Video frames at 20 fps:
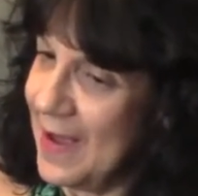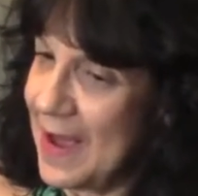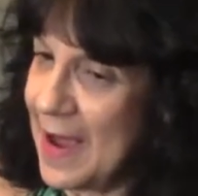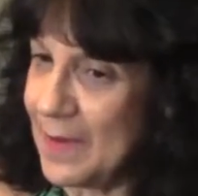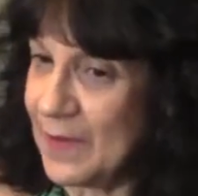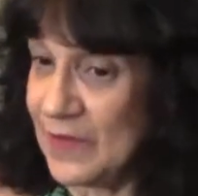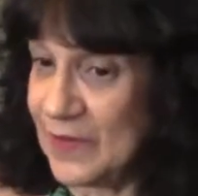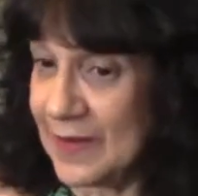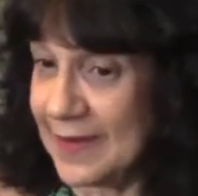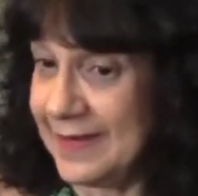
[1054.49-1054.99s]

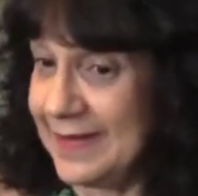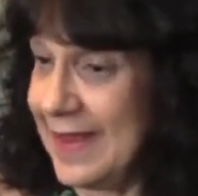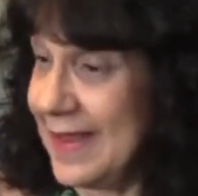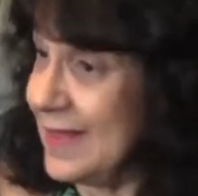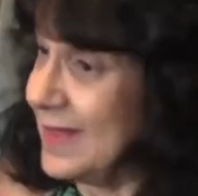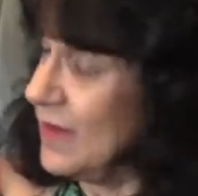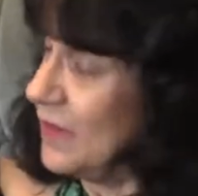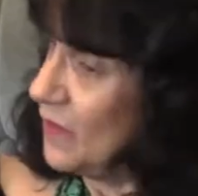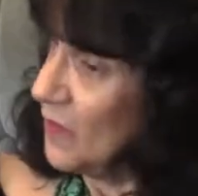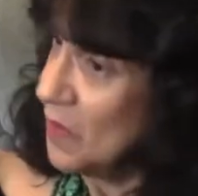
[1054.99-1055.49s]
I was going to
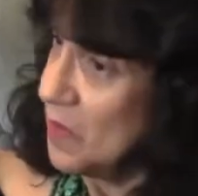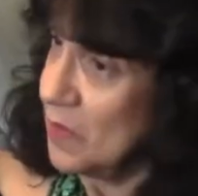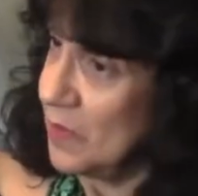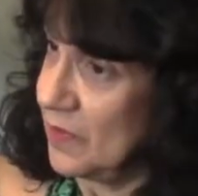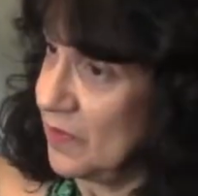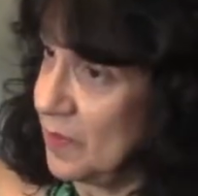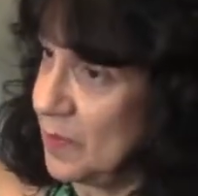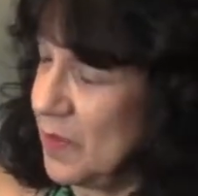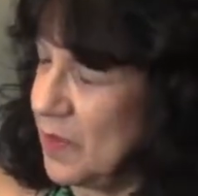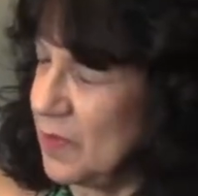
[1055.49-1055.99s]
take this road
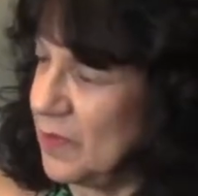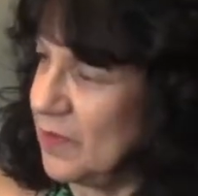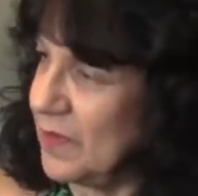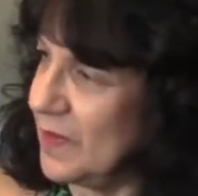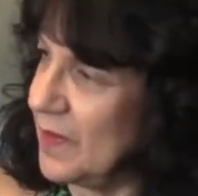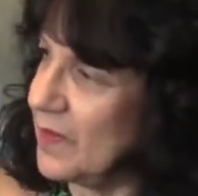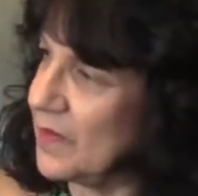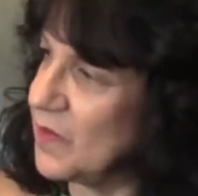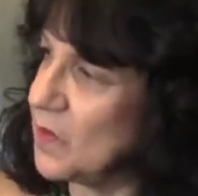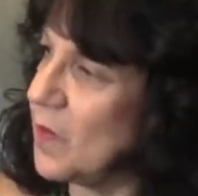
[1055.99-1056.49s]
as opposed
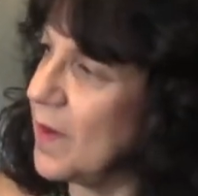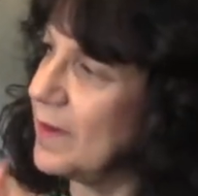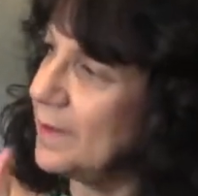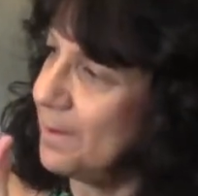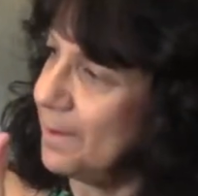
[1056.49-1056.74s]
to this one.